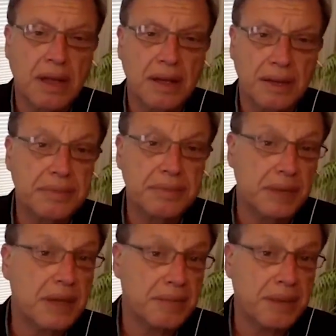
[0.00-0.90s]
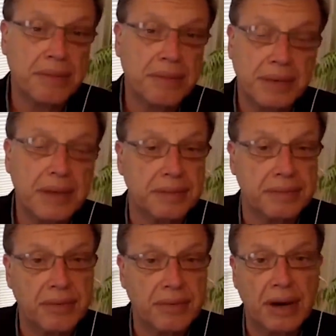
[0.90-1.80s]
Yeah, yeah, about a, yeah,
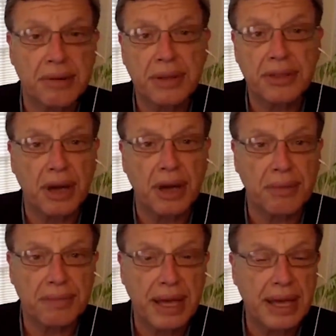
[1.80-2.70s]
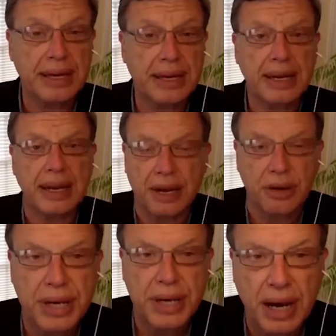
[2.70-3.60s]
around a month ago, and and
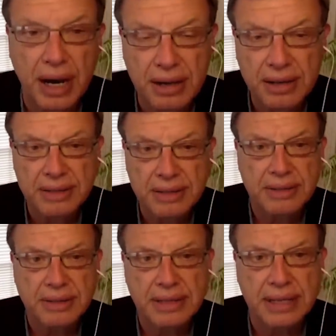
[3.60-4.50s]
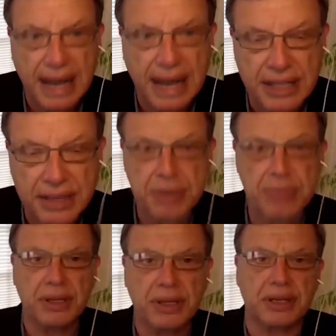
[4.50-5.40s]
here we are, and it yeah. hasn't
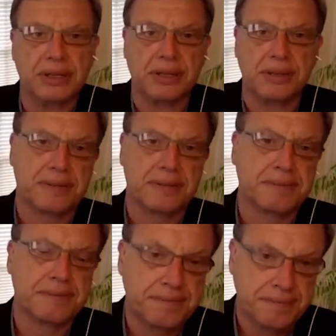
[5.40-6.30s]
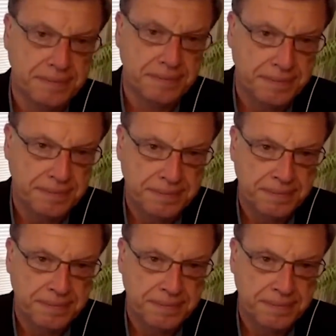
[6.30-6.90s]
been released. Right.